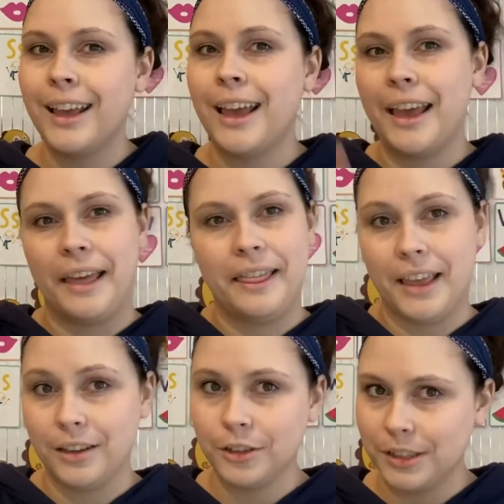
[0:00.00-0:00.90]
And
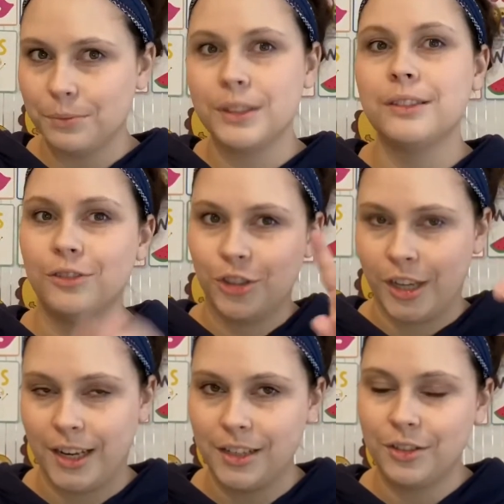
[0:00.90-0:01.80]
then Christmas,
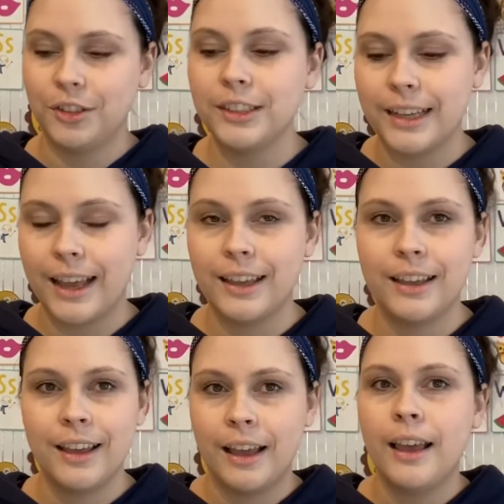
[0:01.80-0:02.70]
Chinese New Year Day.
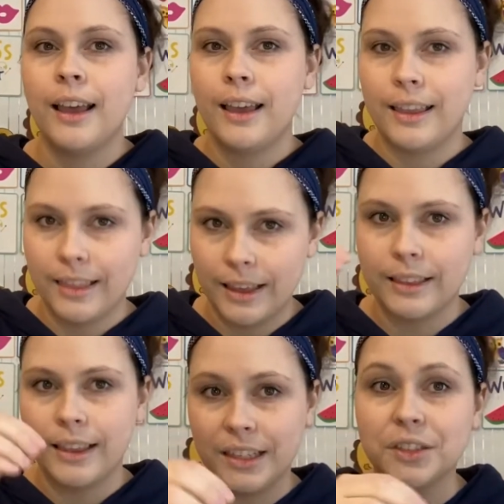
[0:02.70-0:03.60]
And then
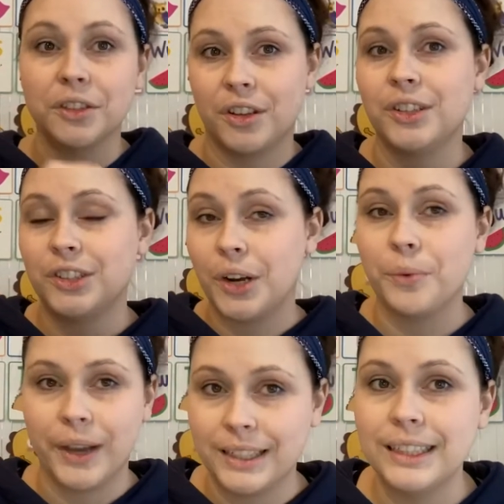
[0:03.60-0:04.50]
things are going to start
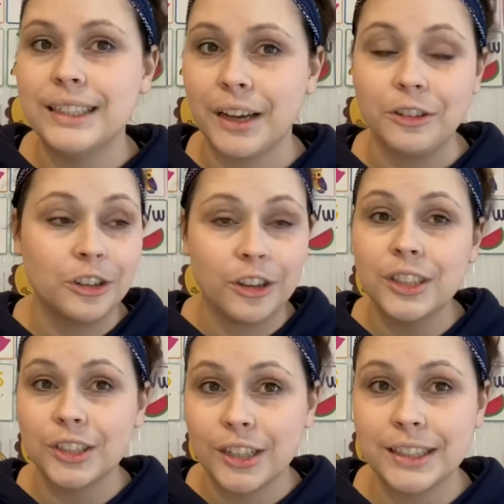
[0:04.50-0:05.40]
winding down. You're going to
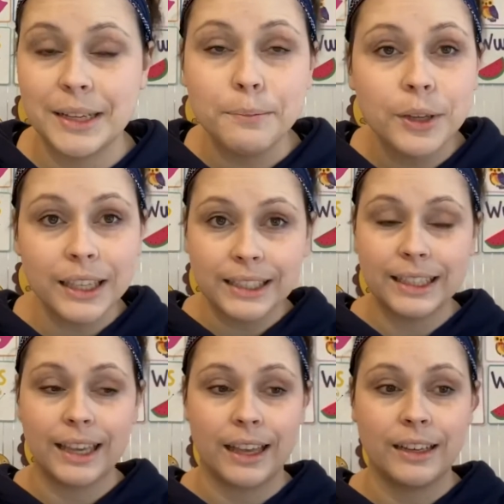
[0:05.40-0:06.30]
start seeing bookings
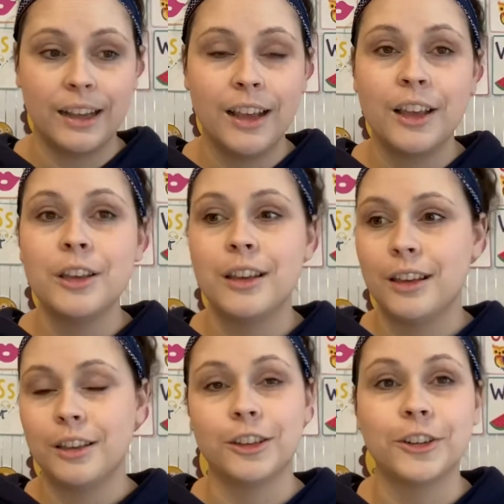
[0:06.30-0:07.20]
again.
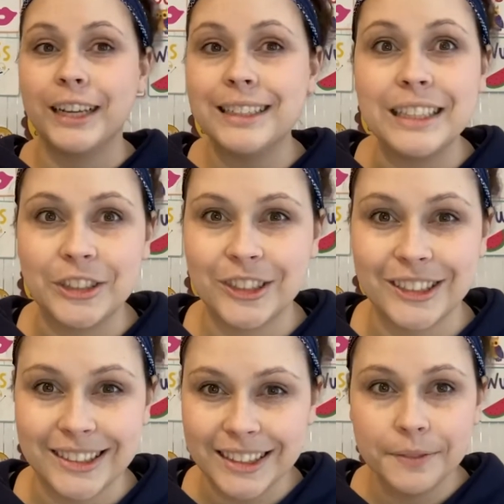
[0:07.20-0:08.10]
You're great teachers.
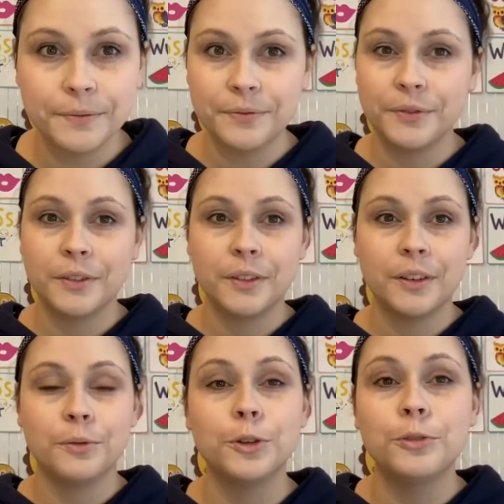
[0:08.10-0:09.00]

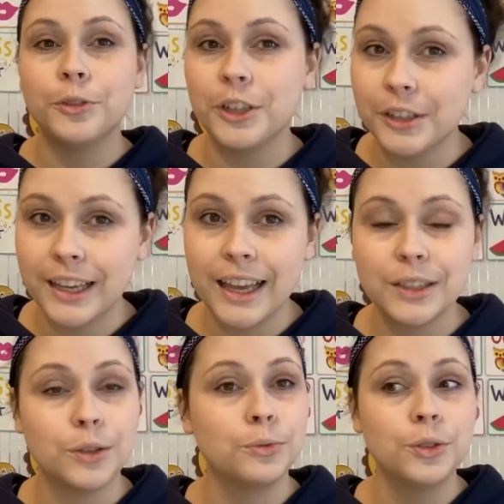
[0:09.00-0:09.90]
Root for your kids.
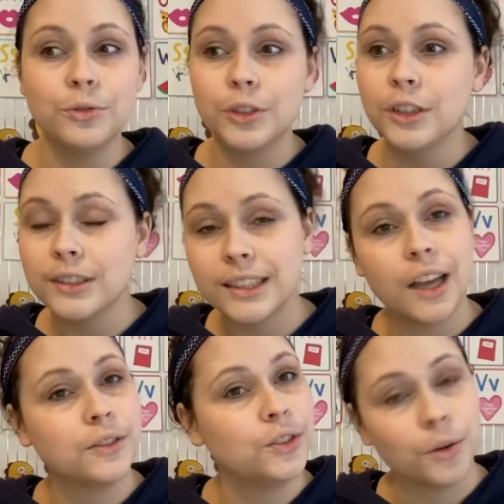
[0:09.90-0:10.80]
Root for
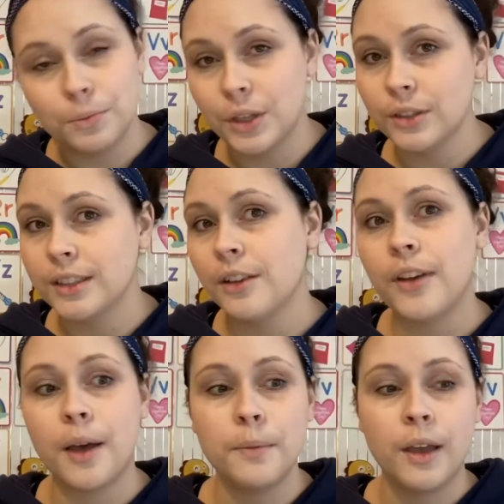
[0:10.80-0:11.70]
yourselves. Don't beat yourself up.